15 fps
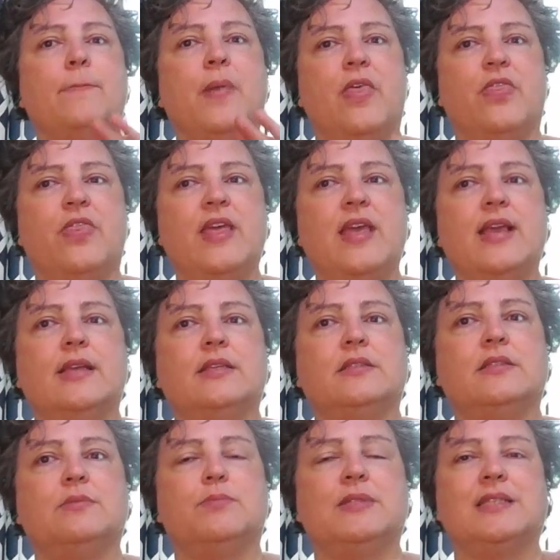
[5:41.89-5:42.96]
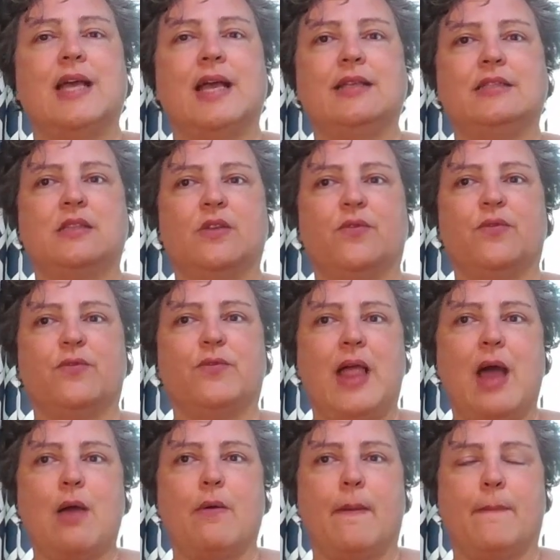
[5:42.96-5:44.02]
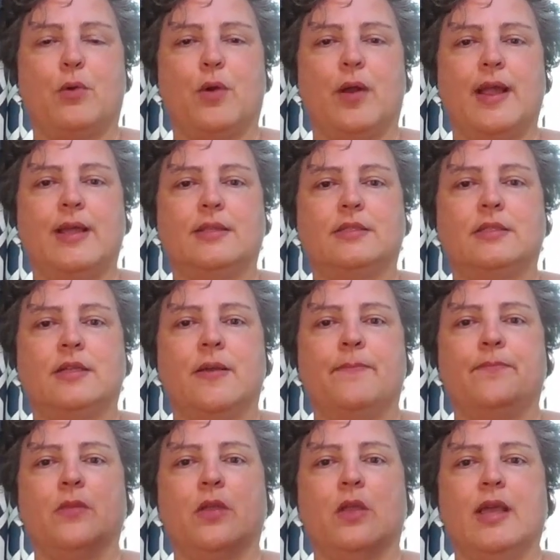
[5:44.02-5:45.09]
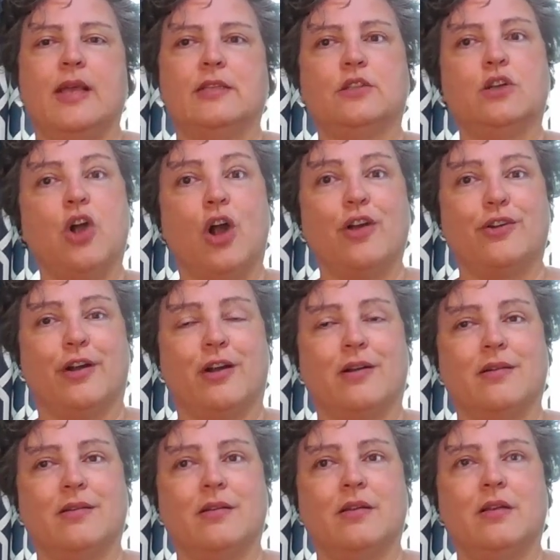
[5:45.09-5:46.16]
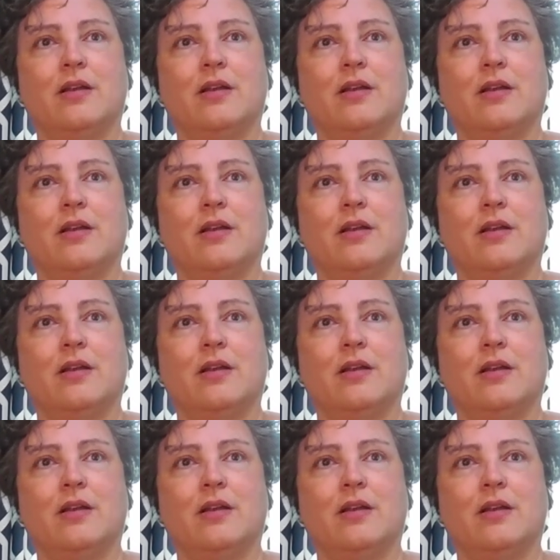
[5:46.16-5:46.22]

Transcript: But this, besides the flower print, is garter.